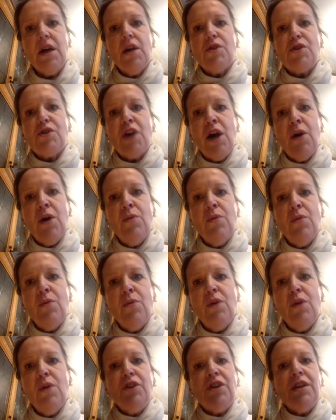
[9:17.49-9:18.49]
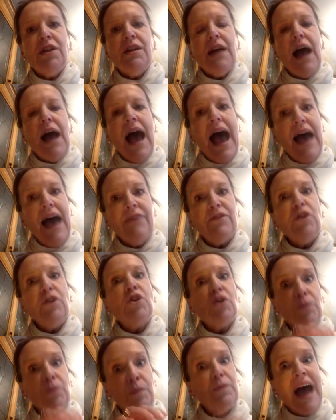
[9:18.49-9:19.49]
So you could have
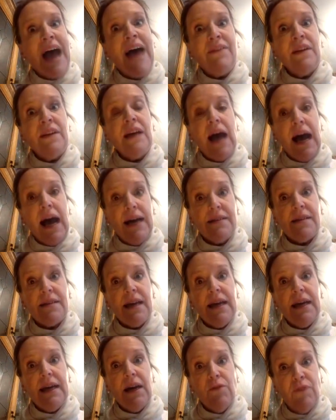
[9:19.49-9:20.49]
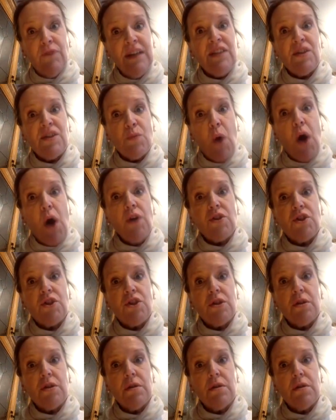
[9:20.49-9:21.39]
it as a wristwatch,